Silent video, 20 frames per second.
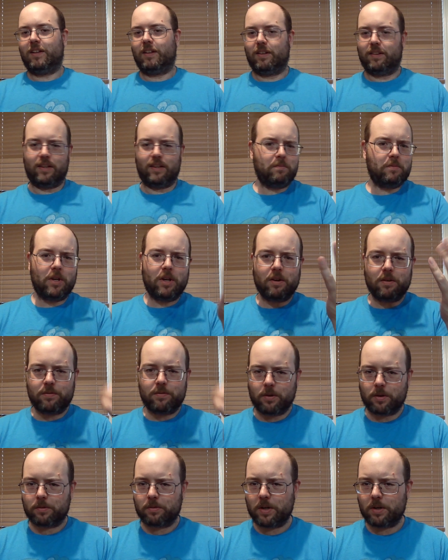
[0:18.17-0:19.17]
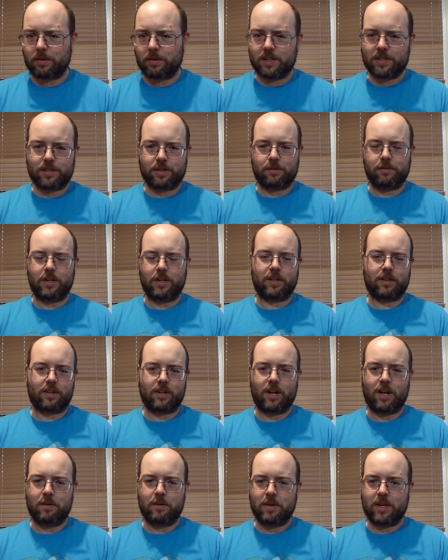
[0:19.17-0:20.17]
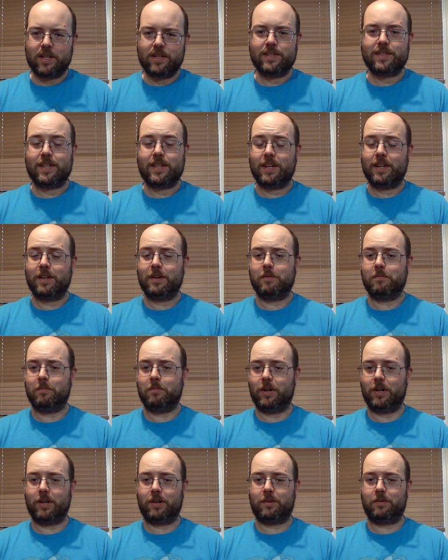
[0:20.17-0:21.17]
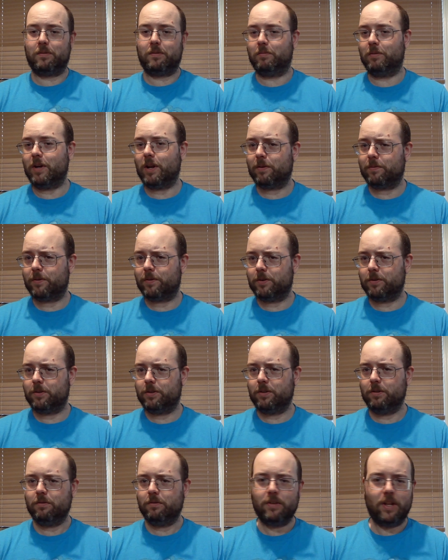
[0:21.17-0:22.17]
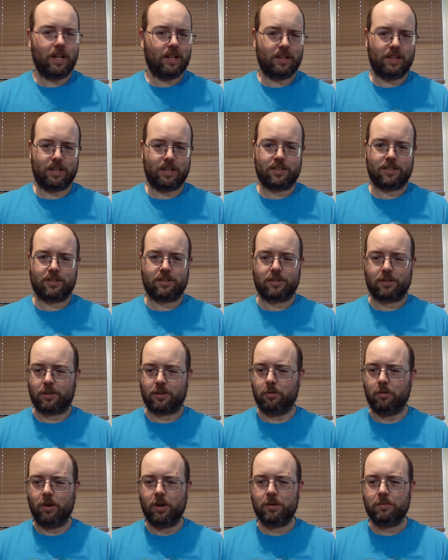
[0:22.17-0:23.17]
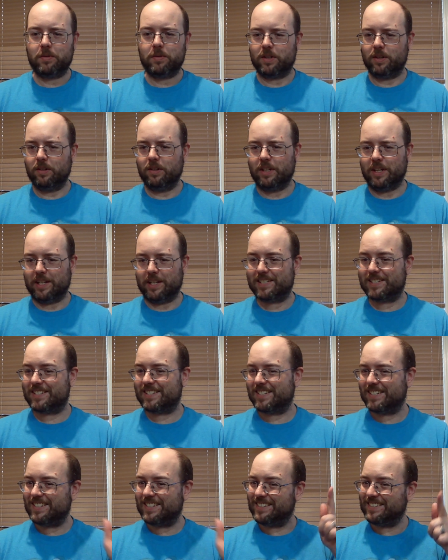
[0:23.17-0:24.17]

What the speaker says: Let me know if you agree or disagree in the comments, but without further ado, let's go on with the list.